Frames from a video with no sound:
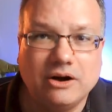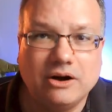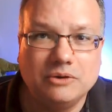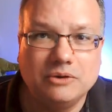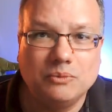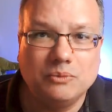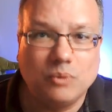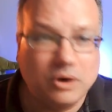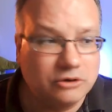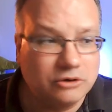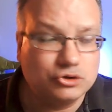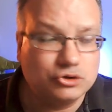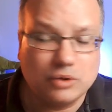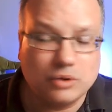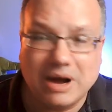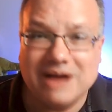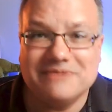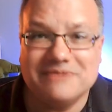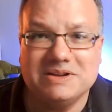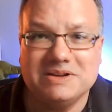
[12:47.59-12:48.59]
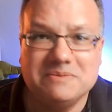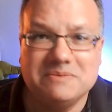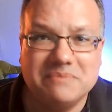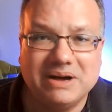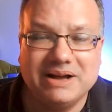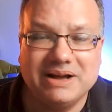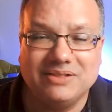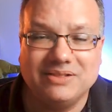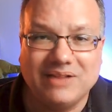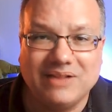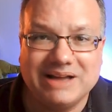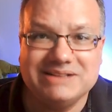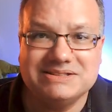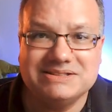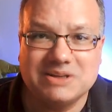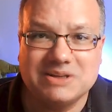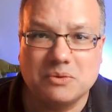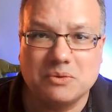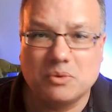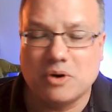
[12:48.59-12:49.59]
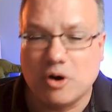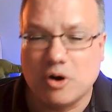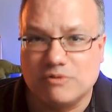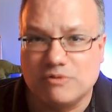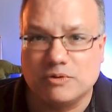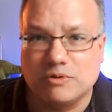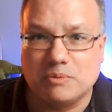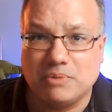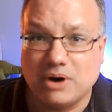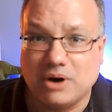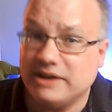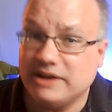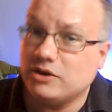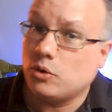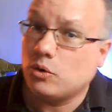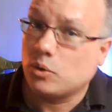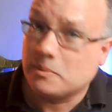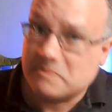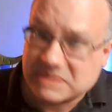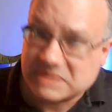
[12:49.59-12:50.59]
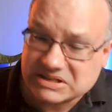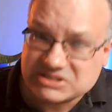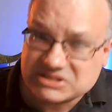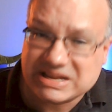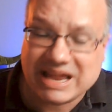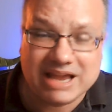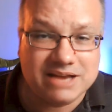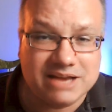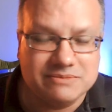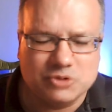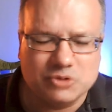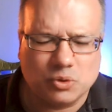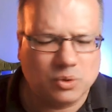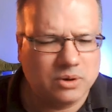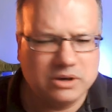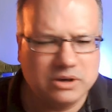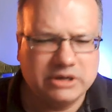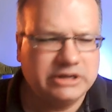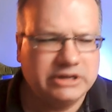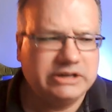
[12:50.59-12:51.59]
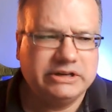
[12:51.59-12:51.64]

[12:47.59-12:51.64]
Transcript: while driving by lights that were overbright or misaimed or